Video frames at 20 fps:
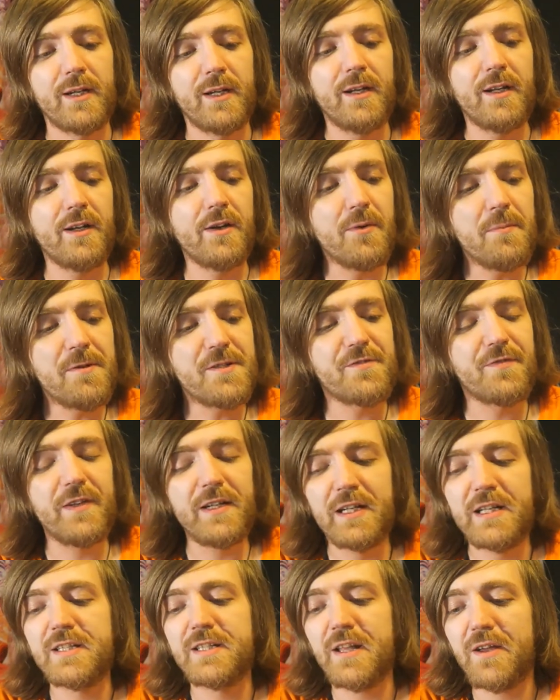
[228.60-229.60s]
I almost
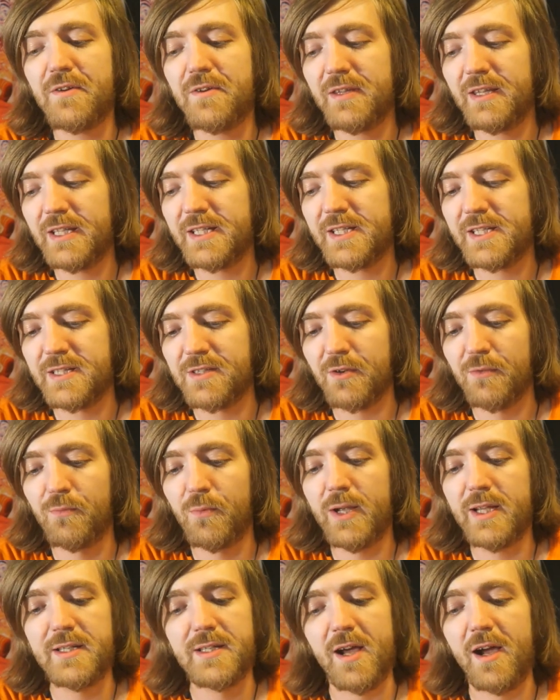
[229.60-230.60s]
feel as though this sort
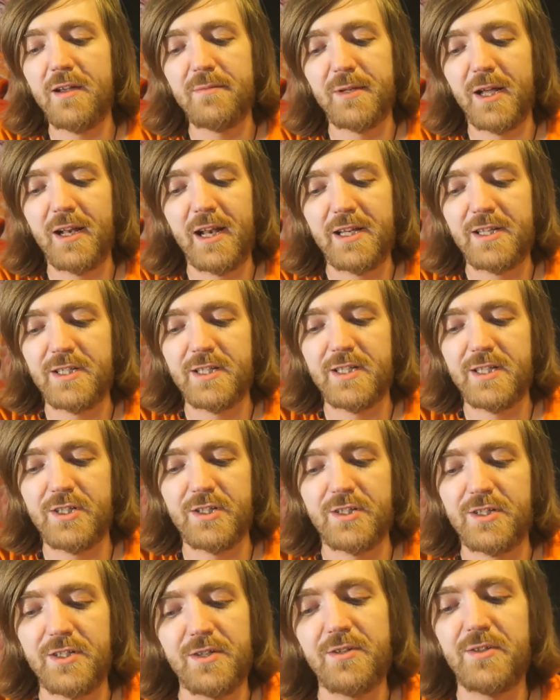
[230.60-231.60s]
of weird time dilation is
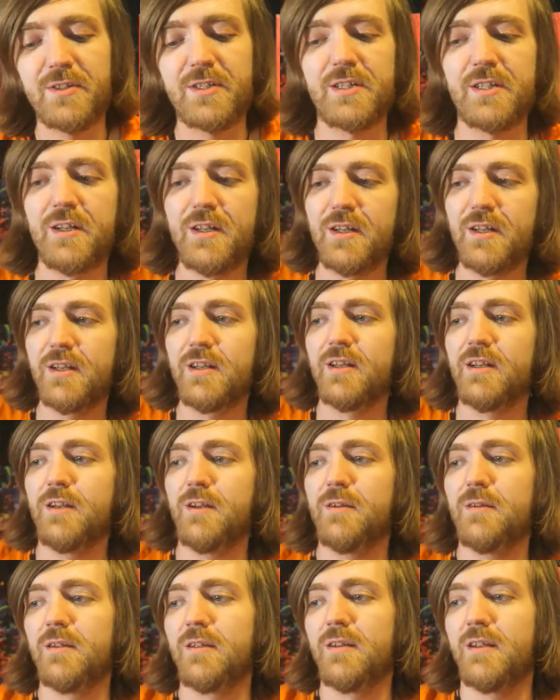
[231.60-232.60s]
just used
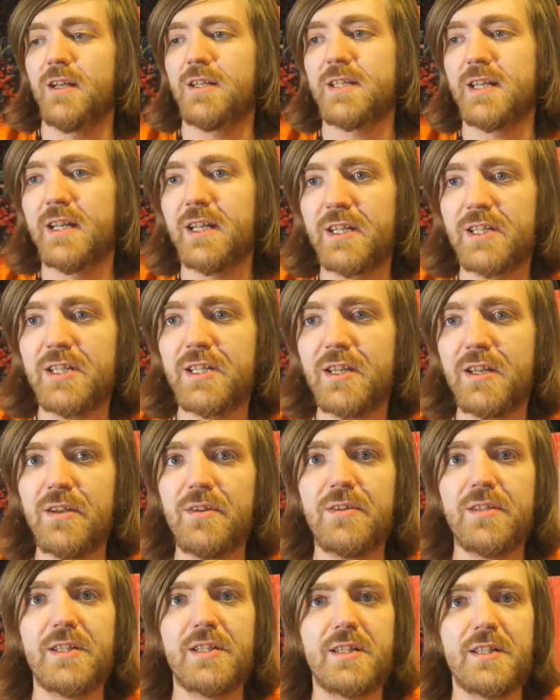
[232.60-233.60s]
as an
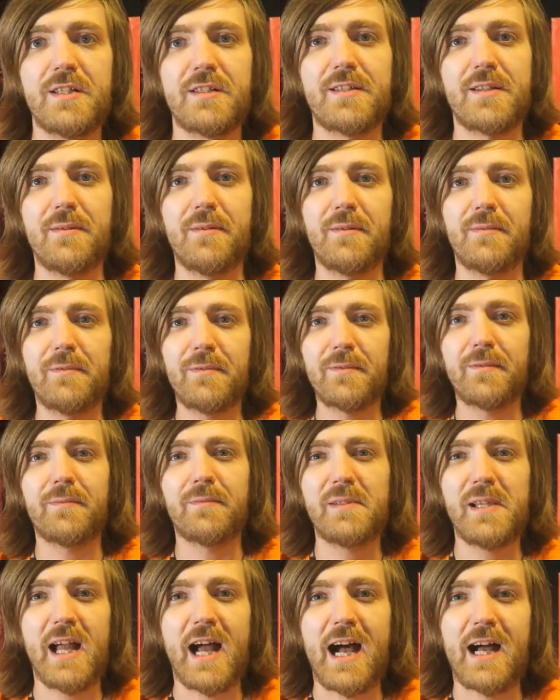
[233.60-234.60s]
excuse to
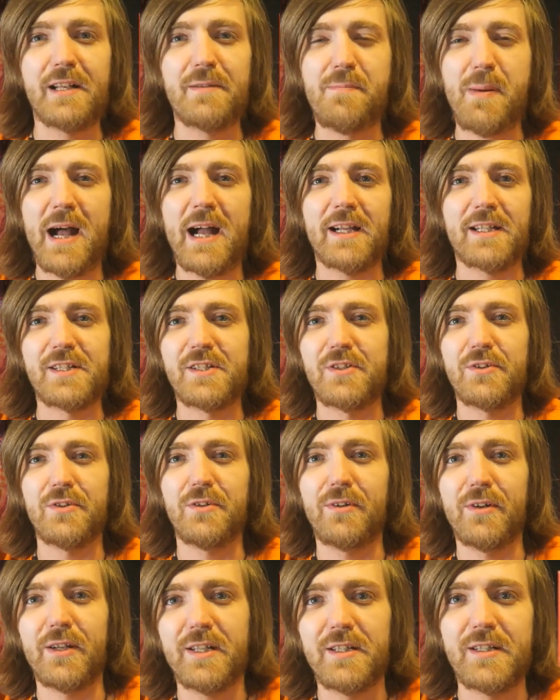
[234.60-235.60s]
add
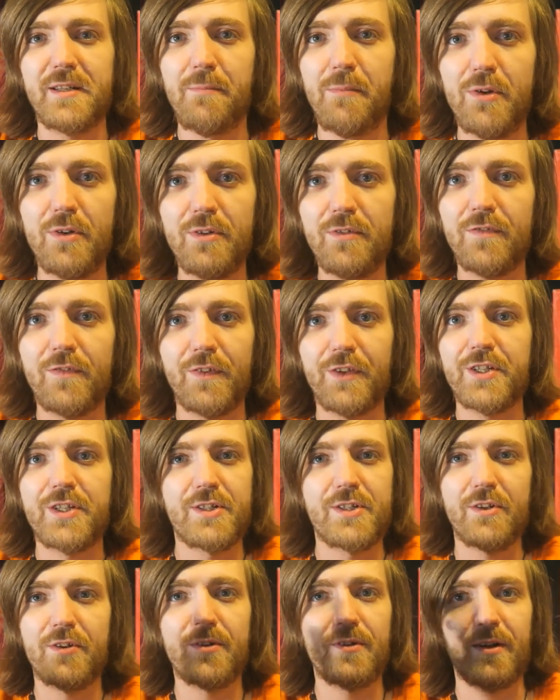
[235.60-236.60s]
backstory and to move the
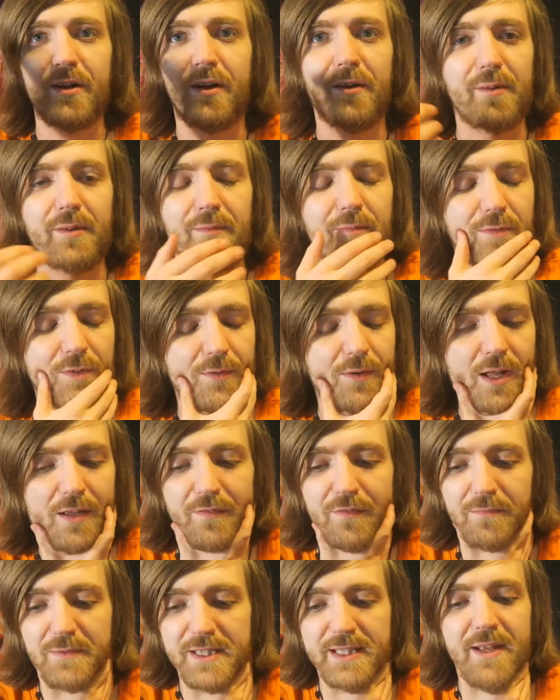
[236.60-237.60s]
story on for
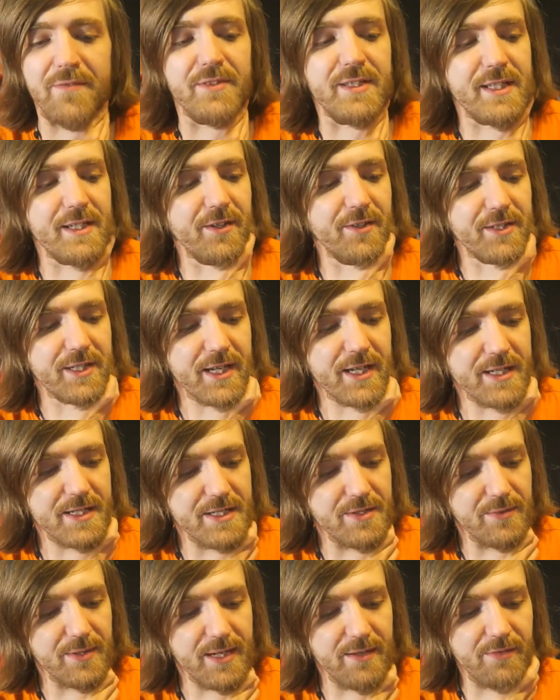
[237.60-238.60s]
like seventy odd
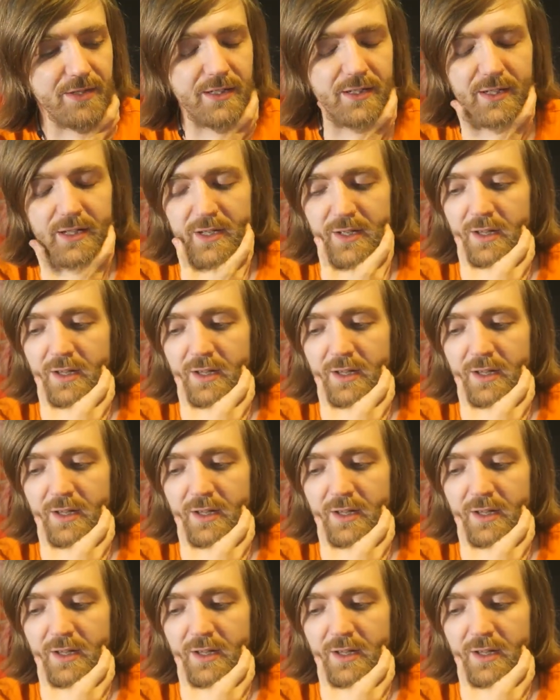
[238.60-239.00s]
years or whatever.